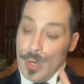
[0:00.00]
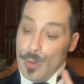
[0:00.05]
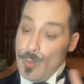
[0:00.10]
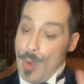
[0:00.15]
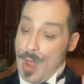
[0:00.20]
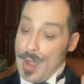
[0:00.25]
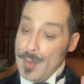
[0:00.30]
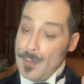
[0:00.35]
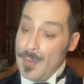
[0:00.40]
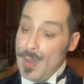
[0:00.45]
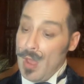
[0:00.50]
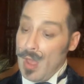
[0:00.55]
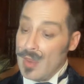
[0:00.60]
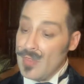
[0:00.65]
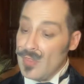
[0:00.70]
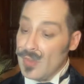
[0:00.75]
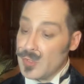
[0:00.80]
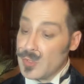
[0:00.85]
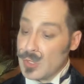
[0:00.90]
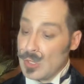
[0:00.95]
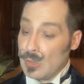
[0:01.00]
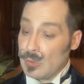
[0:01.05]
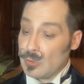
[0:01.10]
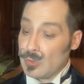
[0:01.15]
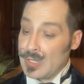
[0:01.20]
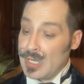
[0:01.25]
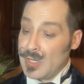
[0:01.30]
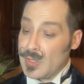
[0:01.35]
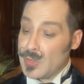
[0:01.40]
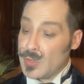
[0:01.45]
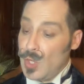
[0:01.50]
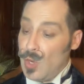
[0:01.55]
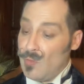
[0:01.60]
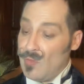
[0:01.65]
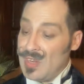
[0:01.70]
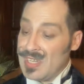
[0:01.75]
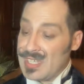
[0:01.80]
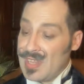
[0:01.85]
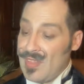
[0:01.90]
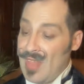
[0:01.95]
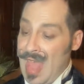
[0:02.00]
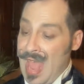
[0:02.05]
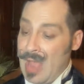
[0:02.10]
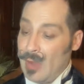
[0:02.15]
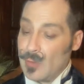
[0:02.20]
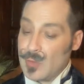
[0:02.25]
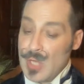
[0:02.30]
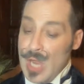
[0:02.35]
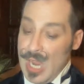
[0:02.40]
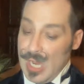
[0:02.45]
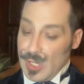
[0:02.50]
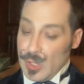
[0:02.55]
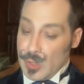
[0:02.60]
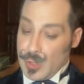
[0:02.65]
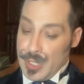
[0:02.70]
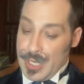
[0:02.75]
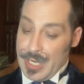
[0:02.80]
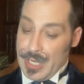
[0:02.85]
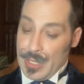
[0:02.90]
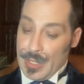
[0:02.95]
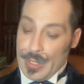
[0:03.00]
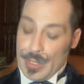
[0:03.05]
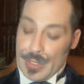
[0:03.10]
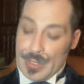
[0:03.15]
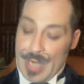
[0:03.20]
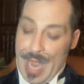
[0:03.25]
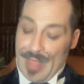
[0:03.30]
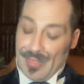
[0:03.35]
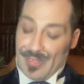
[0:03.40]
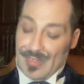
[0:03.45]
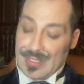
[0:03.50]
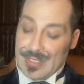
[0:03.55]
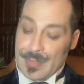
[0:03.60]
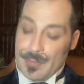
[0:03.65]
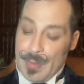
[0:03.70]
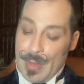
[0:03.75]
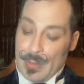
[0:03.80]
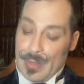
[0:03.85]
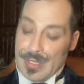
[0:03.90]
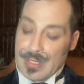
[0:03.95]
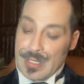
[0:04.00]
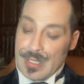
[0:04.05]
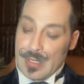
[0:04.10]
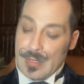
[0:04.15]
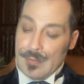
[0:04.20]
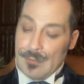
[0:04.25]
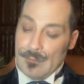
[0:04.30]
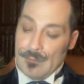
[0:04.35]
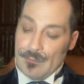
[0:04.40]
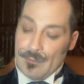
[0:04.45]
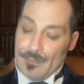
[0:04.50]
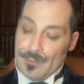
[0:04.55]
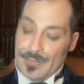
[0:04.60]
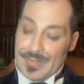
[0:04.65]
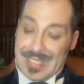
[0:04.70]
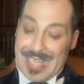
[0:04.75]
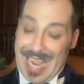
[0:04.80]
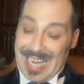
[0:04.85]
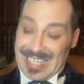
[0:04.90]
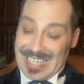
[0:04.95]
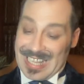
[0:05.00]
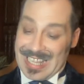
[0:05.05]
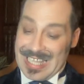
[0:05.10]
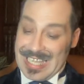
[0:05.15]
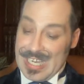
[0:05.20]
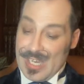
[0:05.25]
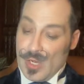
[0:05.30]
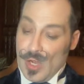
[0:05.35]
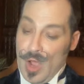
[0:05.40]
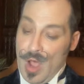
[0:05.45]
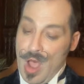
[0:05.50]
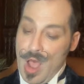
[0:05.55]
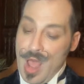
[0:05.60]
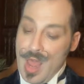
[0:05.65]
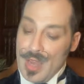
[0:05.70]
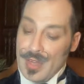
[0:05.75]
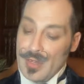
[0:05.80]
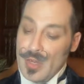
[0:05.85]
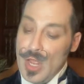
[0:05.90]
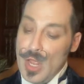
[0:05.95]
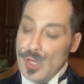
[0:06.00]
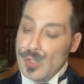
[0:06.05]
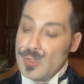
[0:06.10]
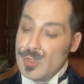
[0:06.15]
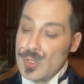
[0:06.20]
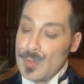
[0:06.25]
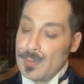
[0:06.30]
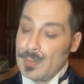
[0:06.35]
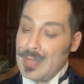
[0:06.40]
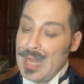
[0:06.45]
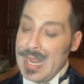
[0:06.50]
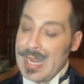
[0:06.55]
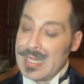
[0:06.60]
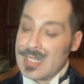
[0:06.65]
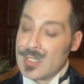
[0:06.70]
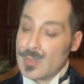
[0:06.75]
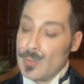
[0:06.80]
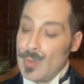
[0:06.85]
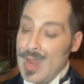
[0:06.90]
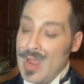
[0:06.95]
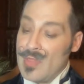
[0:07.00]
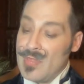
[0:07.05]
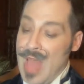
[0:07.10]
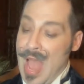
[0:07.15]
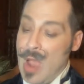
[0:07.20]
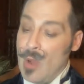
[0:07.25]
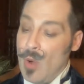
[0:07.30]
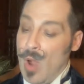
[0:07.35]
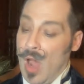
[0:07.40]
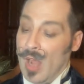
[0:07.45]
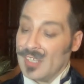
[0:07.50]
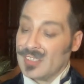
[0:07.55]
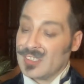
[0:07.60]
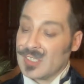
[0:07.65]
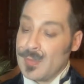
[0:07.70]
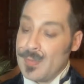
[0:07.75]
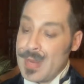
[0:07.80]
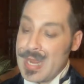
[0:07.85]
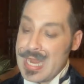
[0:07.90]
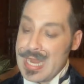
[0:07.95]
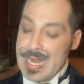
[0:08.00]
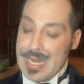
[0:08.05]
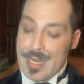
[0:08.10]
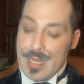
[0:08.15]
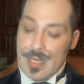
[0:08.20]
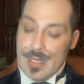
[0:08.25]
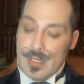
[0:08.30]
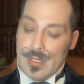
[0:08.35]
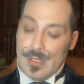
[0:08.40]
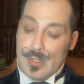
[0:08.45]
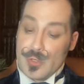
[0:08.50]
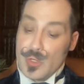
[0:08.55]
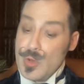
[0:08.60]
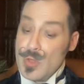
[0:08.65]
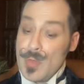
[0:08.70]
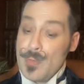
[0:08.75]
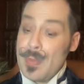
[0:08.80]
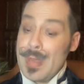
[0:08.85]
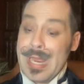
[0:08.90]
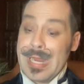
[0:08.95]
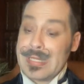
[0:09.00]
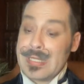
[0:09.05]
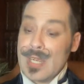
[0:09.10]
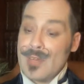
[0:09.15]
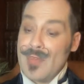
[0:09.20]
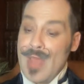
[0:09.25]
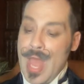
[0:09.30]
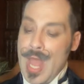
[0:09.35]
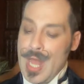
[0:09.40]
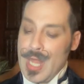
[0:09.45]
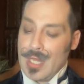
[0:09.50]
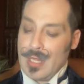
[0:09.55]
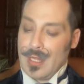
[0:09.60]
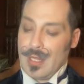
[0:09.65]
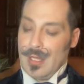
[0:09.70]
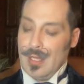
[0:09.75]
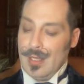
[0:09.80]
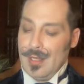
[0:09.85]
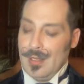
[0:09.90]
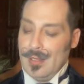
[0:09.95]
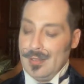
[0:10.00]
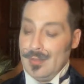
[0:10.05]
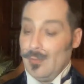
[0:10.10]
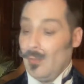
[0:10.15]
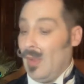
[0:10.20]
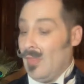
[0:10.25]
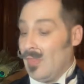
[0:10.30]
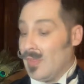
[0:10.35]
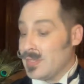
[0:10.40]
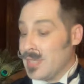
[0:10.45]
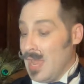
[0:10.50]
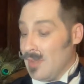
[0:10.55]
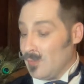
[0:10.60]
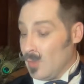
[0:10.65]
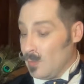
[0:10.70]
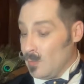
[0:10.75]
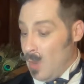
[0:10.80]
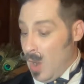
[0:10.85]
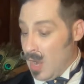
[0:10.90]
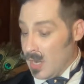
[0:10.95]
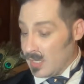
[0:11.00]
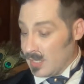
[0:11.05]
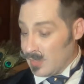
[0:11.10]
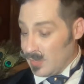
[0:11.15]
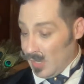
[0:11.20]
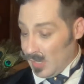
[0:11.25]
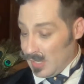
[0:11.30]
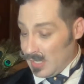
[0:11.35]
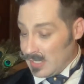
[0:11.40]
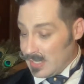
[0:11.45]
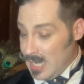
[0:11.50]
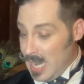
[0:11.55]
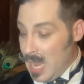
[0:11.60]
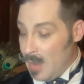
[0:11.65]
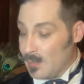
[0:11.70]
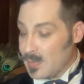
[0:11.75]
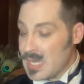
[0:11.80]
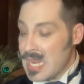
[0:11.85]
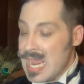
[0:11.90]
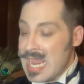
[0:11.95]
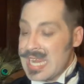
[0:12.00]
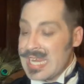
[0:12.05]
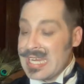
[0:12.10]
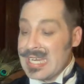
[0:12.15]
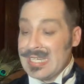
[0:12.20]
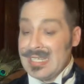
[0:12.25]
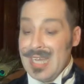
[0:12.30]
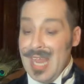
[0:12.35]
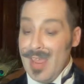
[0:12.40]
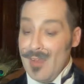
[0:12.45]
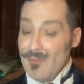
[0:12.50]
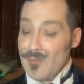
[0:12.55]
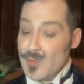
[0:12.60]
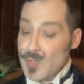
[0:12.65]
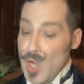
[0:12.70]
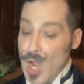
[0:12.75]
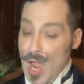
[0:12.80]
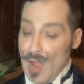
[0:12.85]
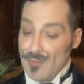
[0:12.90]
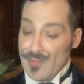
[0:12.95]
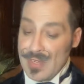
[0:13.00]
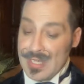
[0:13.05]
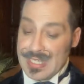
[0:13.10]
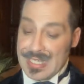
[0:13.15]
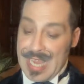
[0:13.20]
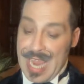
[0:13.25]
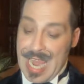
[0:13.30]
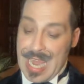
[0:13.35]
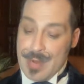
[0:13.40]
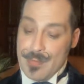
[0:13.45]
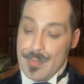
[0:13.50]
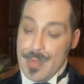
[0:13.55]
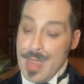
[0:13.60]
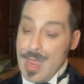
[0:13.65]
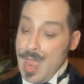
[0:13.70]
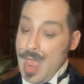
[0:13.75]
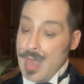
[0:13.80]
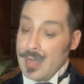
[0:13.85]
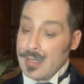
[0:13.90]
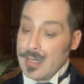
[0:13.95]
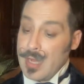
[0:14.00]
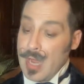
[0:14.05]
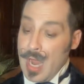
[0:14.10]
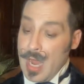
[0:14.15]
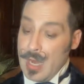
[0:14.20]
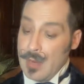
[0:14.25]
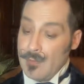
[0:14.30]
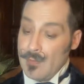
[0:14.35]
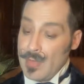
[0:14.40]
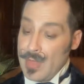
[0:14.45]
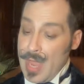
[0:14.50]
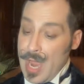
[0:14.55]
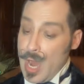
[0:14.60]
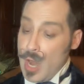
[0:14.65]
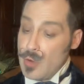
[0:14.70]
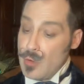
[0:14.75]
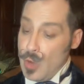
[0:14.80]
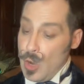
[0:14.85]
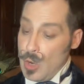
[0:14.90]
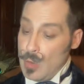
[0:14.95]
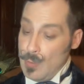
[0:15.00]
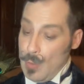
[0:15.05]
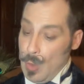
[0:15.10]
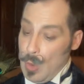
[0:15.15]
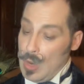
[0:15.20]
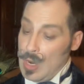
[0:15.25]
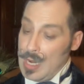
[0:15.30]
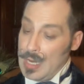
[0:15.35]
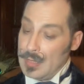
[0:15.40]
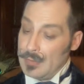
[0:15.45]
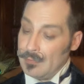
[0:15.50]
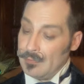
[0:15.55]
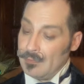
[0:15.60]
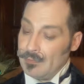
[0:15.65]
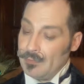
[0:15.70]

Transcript: Whereupon the children and servants in the house jeered at the spirit. Get thee gone to the place where thou oughtst be, to the pit of hell. When the devil marked their contempt, he left off his game and came there no more.